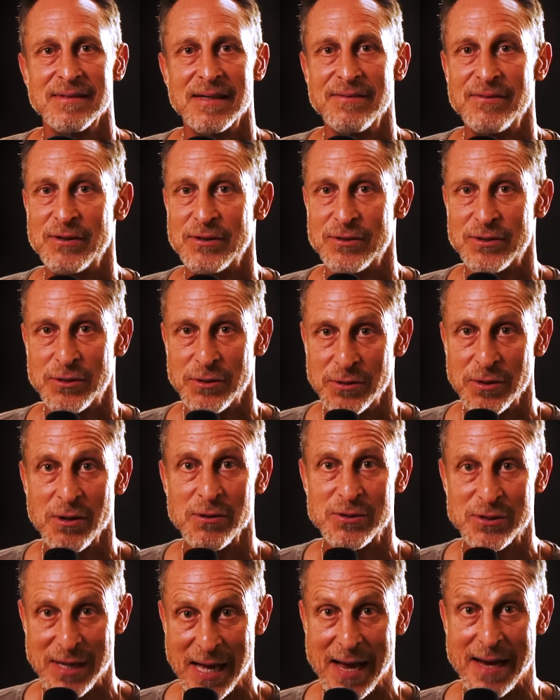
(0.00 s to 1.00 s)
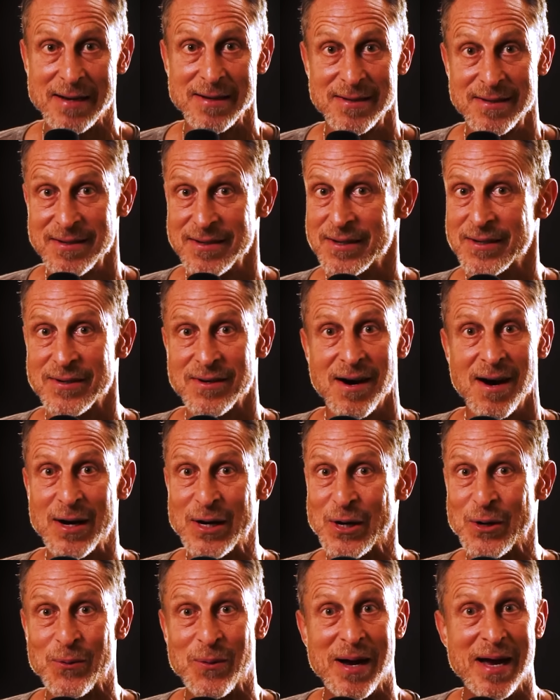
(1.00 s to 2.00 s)
if you do those things, you're
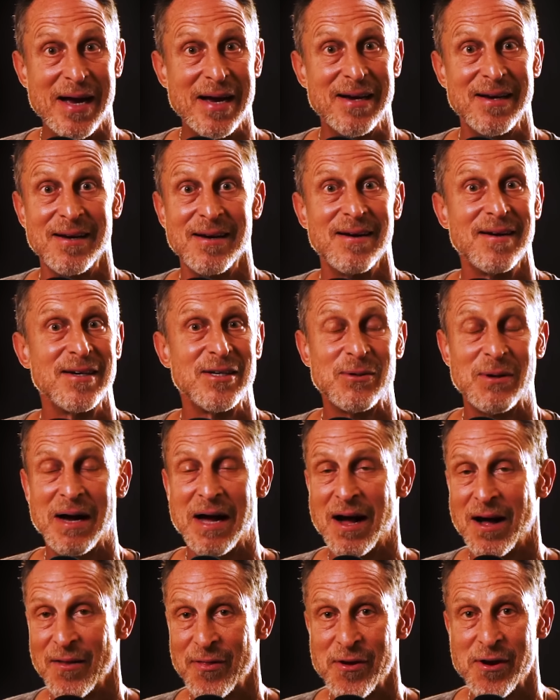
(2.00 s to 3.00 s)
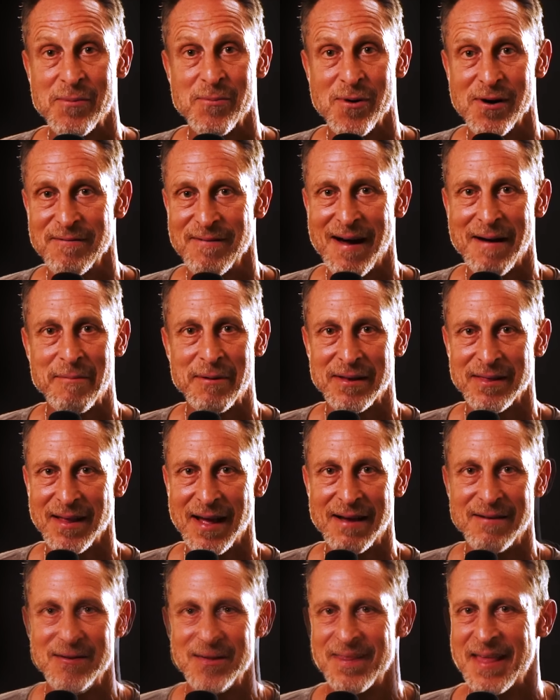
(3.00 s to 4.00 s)
on your way to a healthier, more vibrant
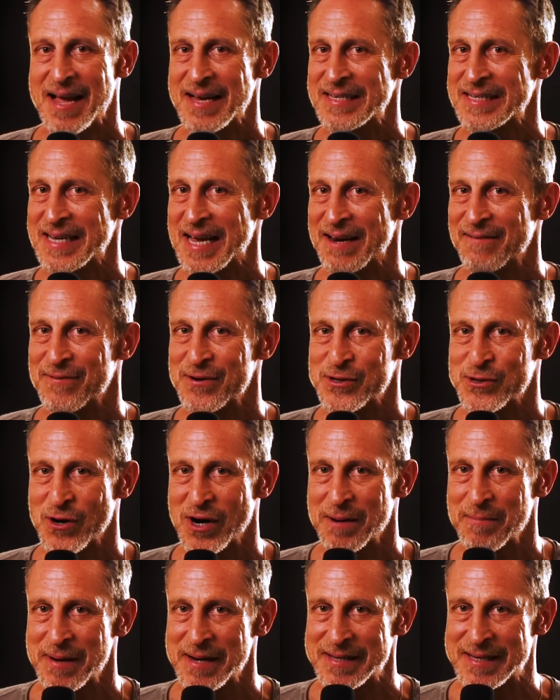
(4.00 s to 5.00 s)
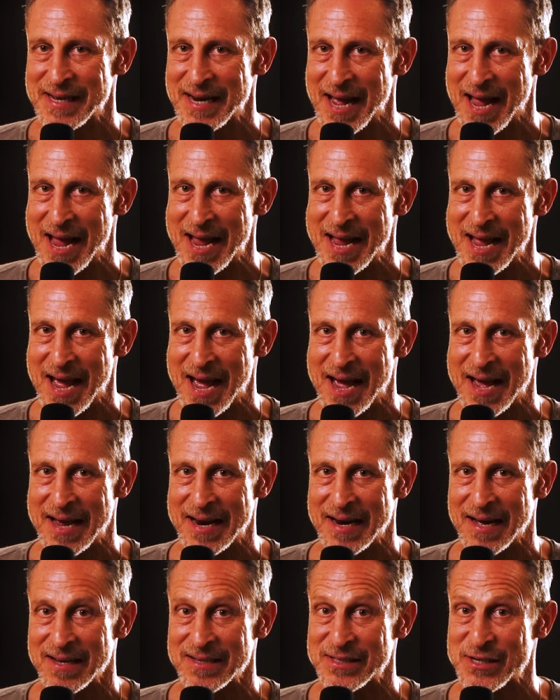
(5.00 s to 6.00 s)
life. Thanks again for joining me today,
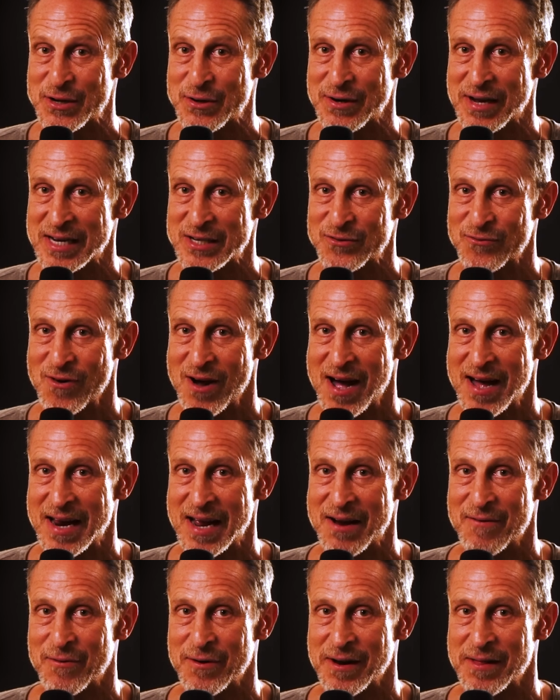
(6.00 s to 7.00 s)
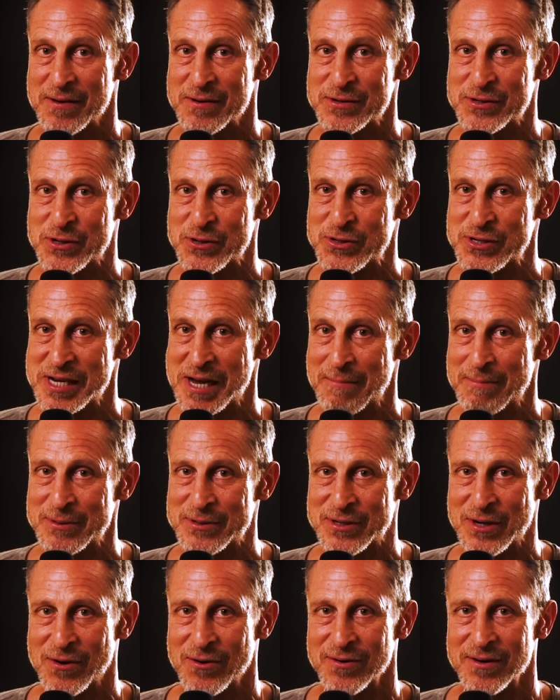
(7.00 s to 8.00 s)
and I'll see you next Friday for another juicy
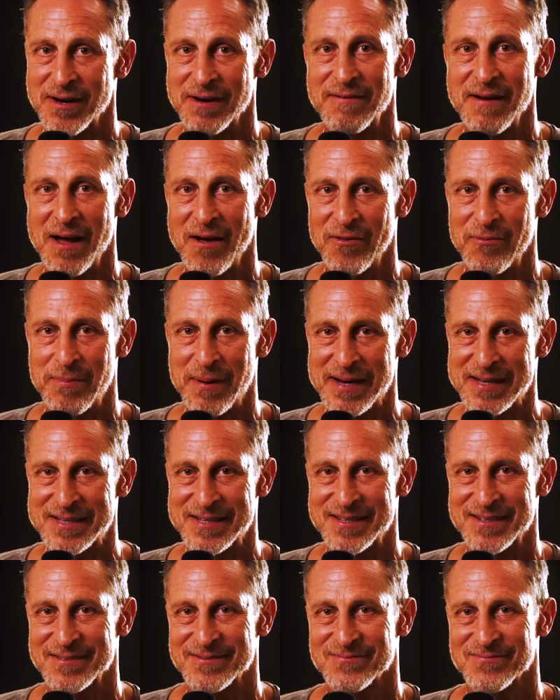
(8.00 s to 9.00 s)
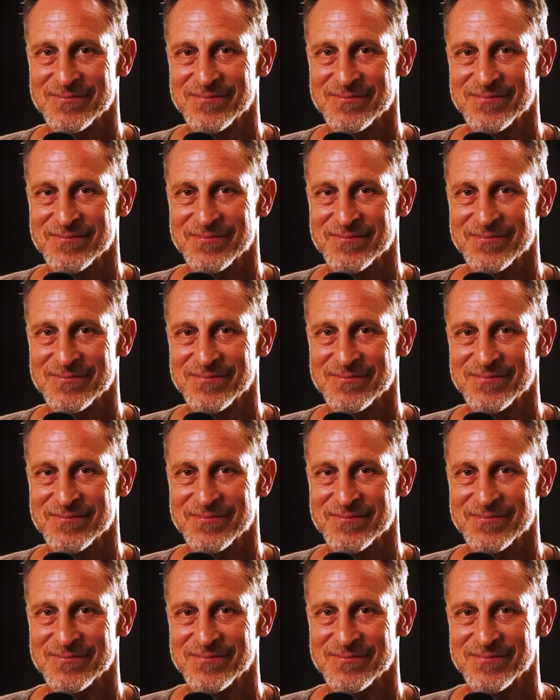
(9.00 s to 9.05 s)
episode of Health Bites.